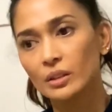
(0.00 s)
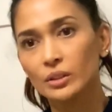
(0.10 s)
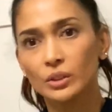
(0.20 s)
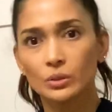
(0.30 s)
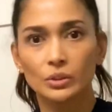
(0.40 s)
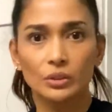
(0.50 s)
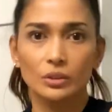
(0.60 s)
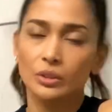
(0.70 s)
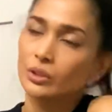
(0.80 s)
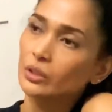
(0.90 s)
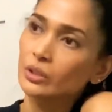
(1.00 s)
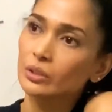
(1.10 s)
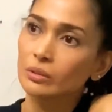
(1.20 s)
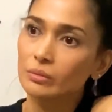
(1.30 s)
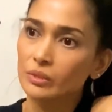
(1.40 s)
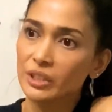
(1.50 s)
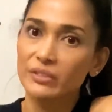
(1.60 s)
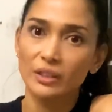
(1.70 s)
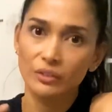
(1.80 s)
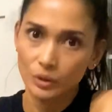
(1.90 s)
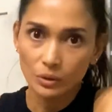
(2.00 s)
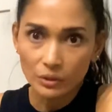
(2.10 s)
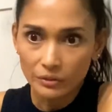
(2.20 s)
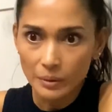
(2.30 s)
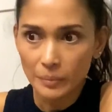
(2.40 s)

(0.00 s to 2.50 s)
you're in the groove,